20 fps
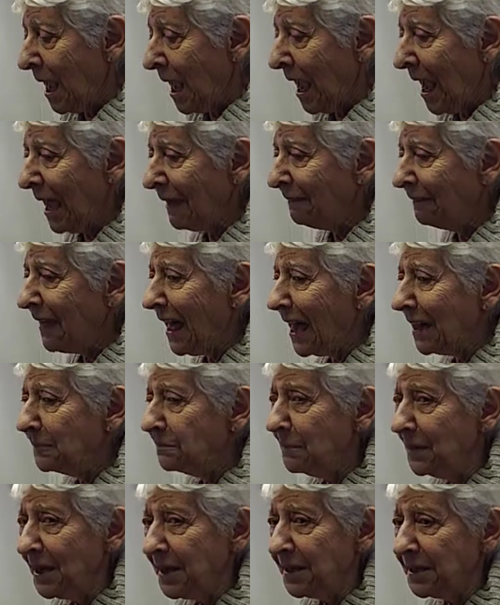And that
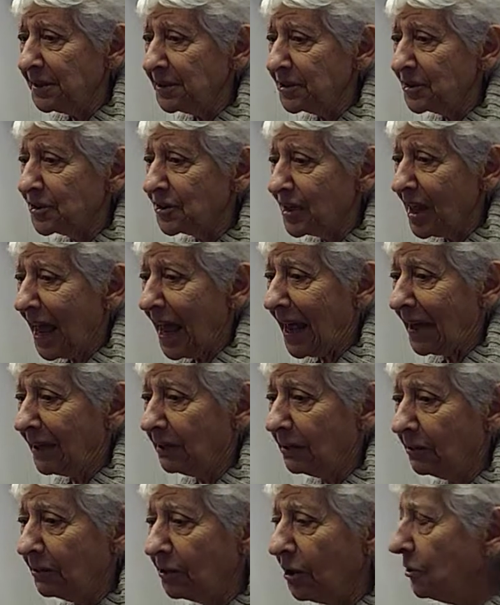means that
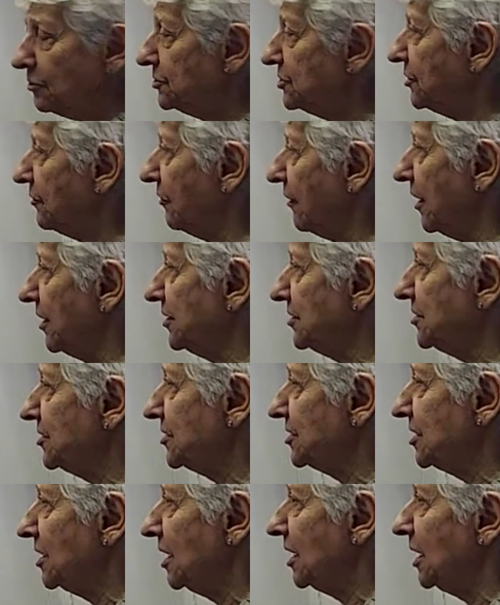those of
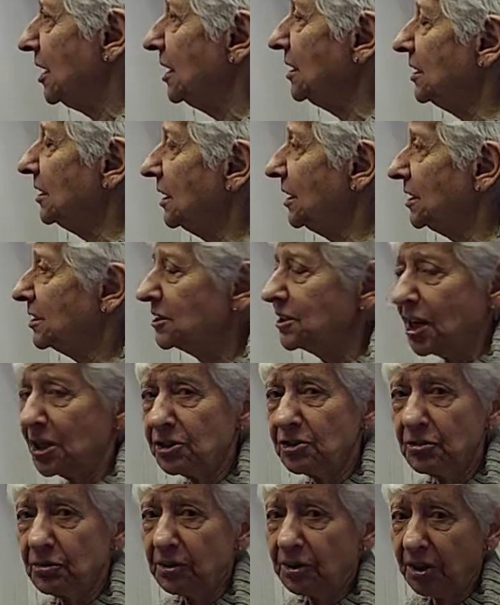us in the
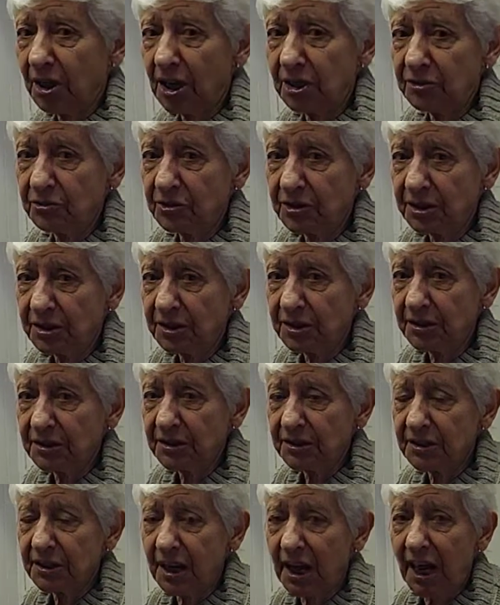industrial
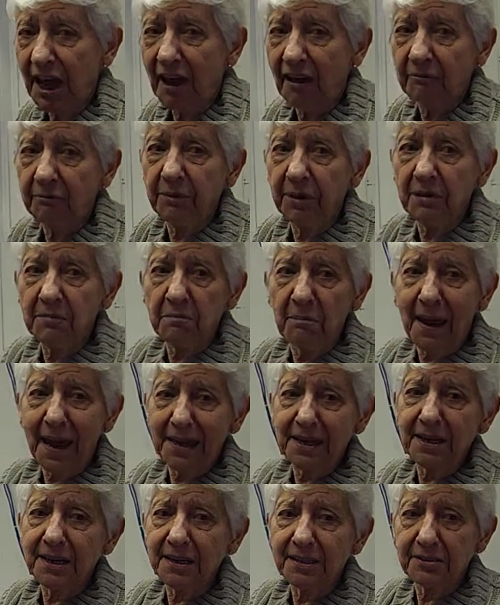countries have been
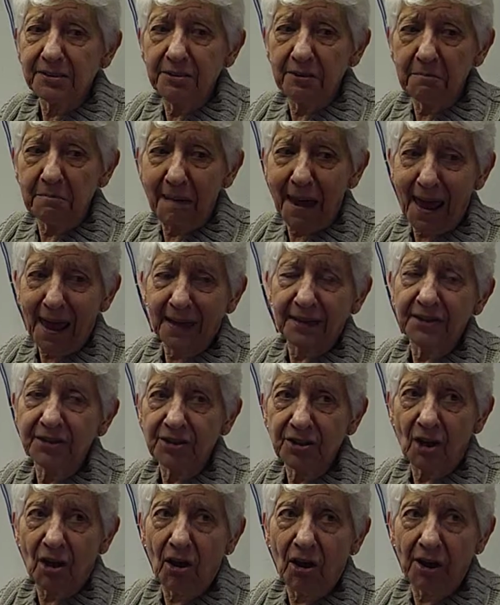making
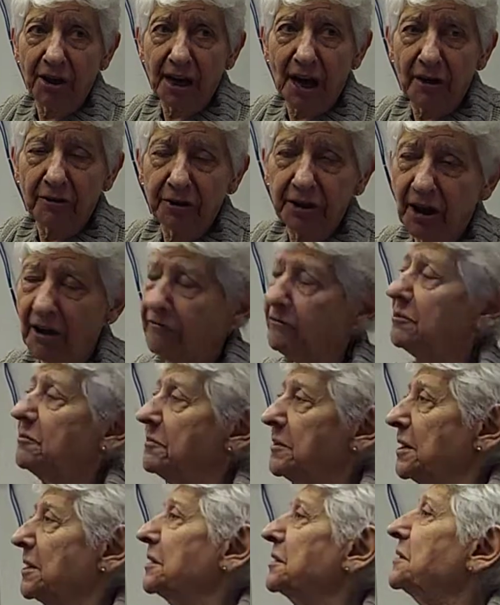demands on our
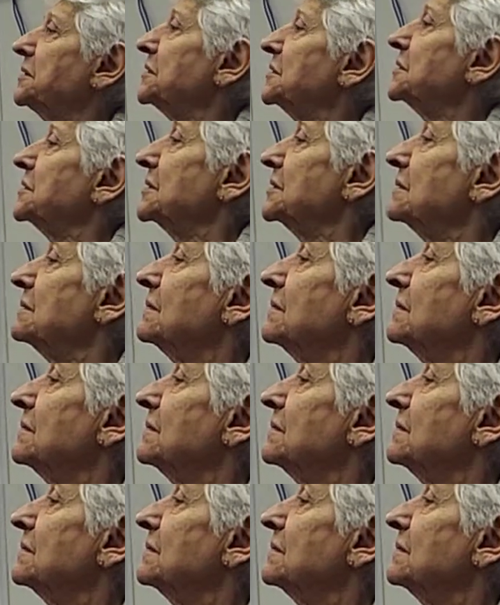governments